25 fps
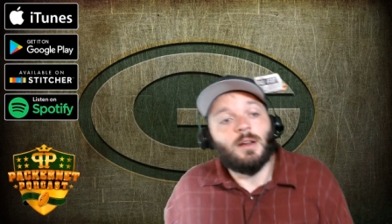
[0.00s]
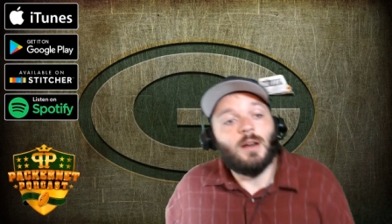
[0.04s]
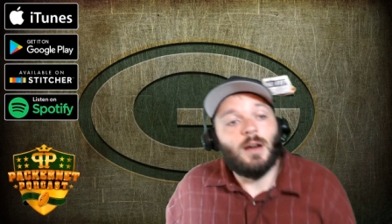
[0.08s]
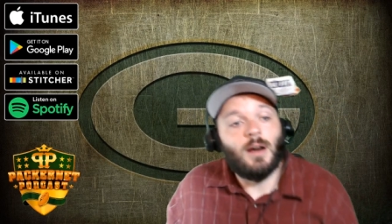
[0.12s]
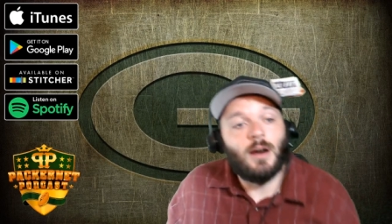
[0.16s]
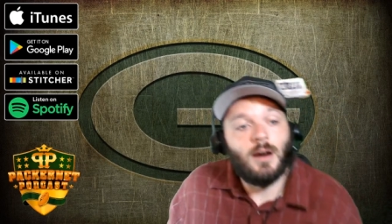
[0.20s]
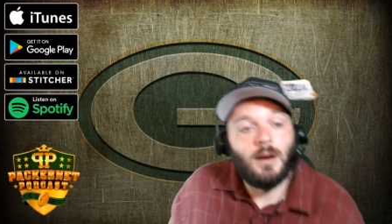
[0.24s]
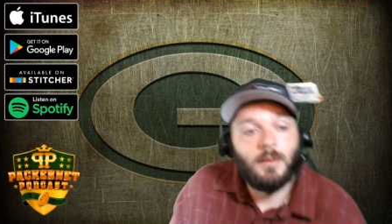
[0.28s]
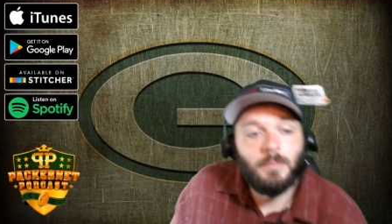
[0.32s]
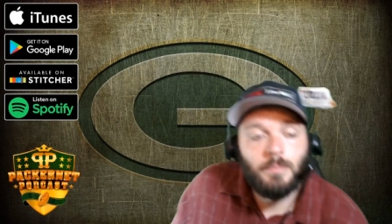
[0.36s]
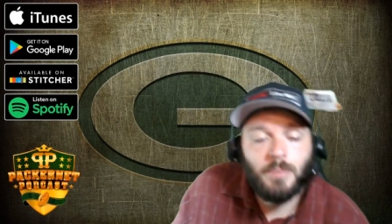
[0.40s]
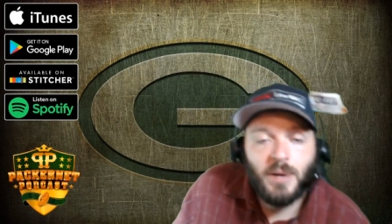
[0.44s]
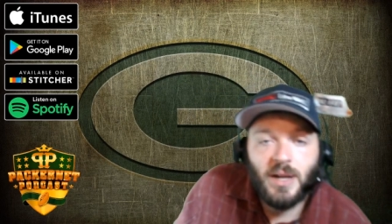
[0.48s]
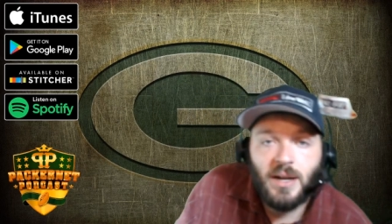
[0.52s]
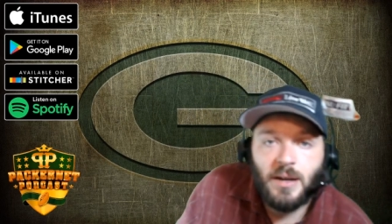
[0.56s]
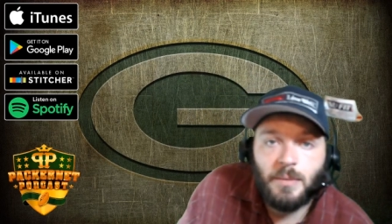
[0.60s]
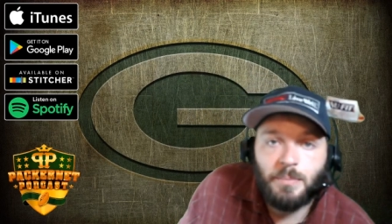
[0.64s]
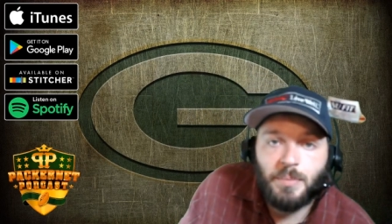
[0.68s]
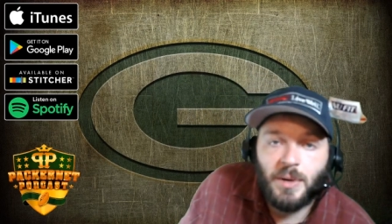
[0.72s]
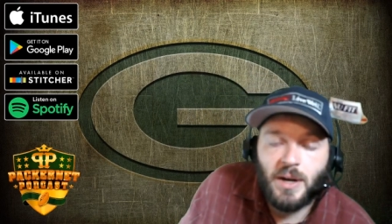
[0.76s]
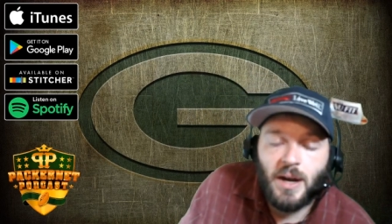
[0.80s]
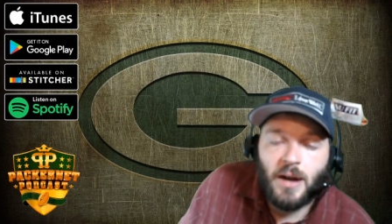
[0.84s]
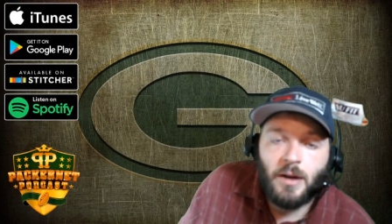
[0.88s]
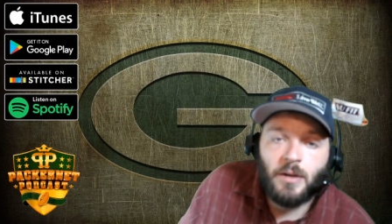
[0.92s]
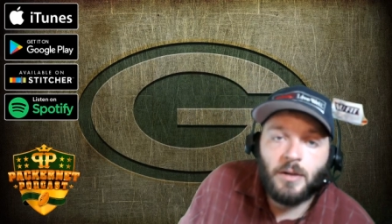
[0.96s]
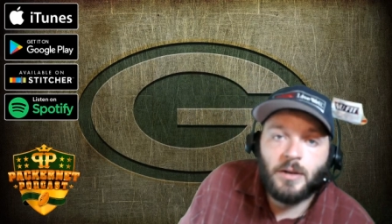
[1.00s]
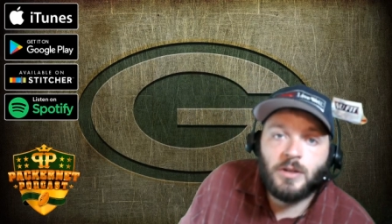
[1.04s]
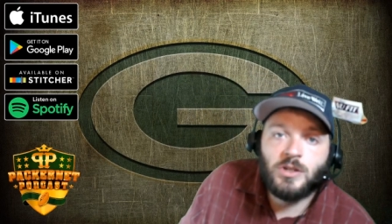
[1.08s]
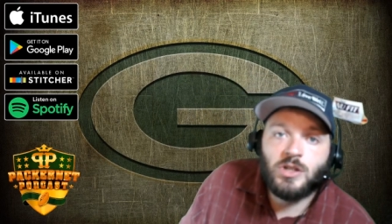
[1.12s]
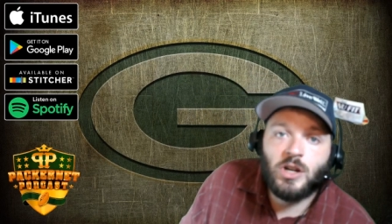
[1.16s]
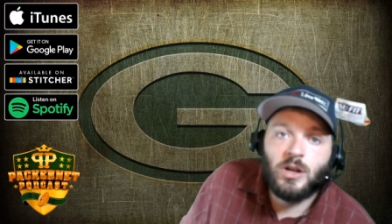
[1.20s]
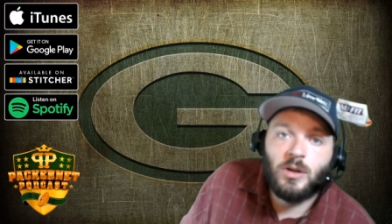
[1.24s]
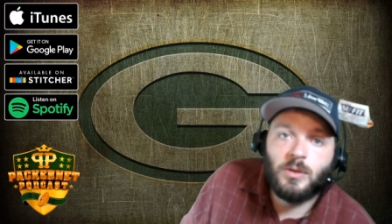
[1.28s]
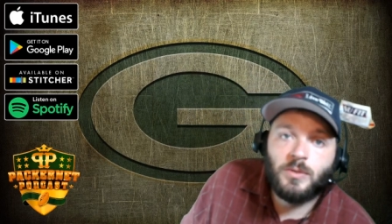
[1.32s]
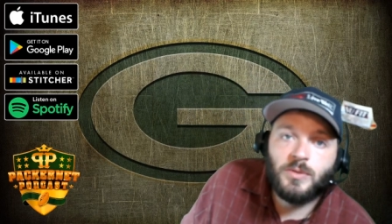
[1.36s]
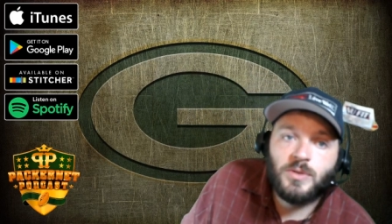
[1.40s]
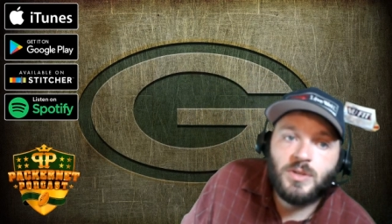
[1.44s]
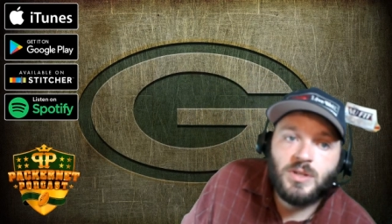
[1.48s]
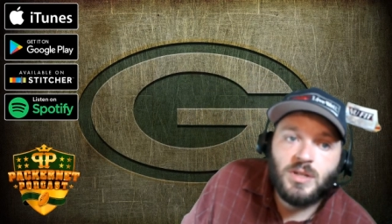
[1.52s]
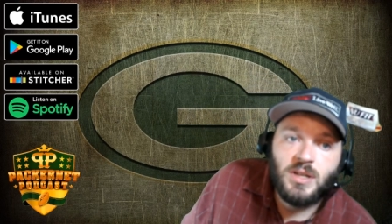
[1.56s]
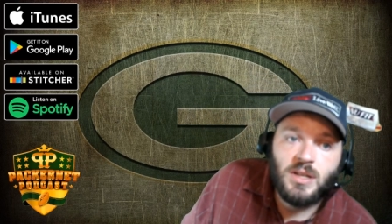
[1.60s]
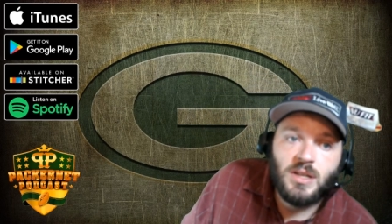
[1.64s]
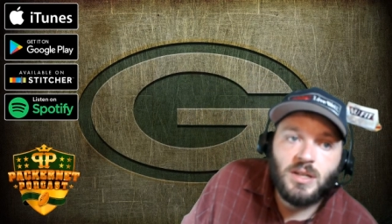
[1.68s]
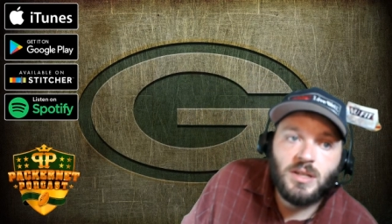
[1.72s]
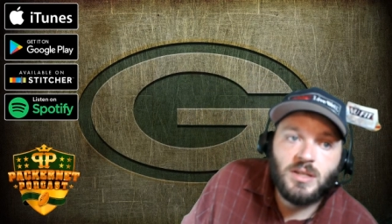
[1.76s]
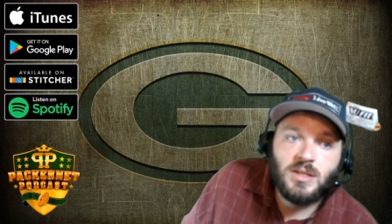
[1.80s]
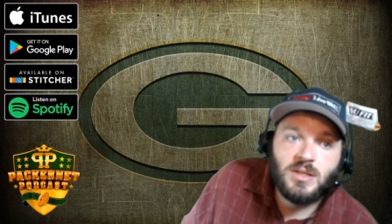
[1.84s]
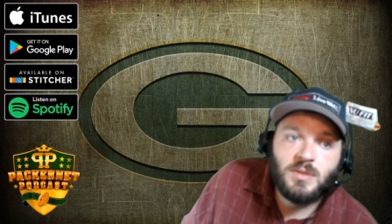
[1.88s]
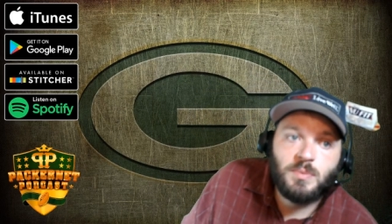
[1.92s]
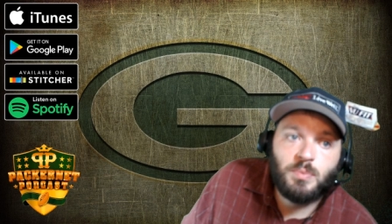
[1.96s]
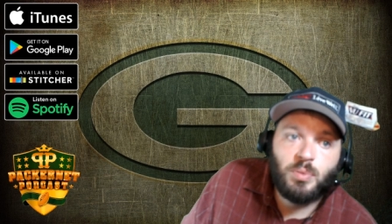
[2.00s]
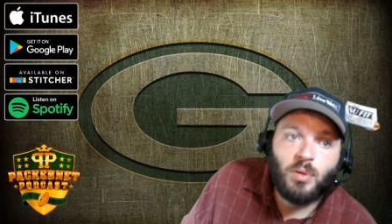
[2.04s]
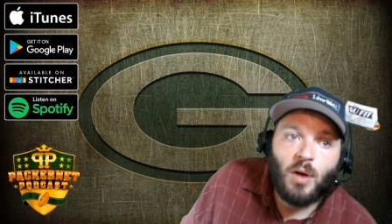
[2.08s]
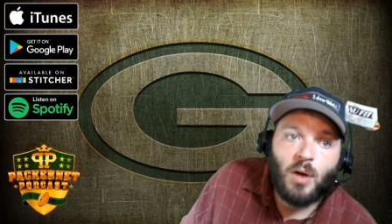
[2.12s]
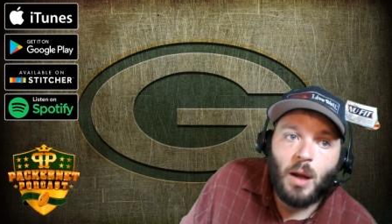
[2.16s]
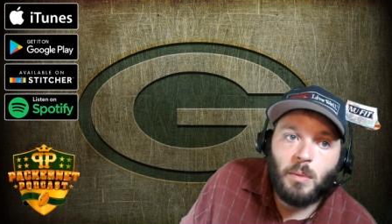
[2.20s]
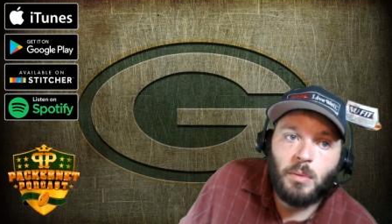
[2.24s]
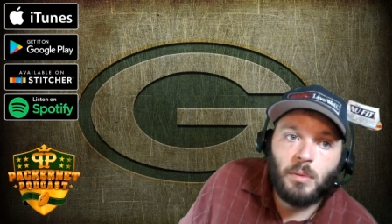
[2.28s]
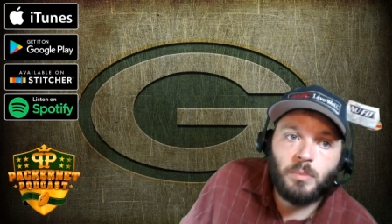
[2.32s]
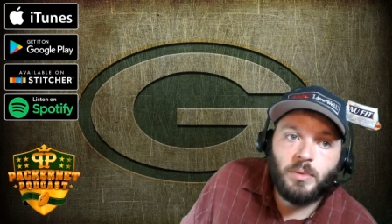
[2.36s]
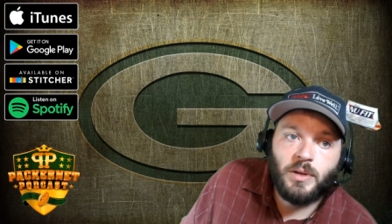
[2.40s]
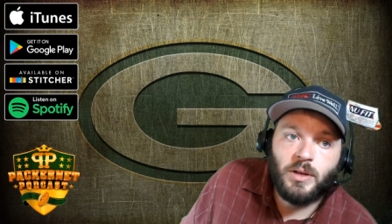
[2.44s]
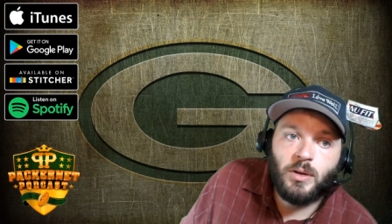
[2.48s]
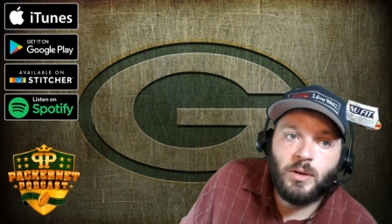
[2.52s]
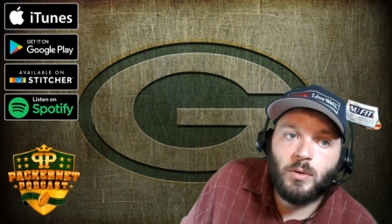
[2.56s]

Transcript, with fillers: Um, but but Aaron Jones is probably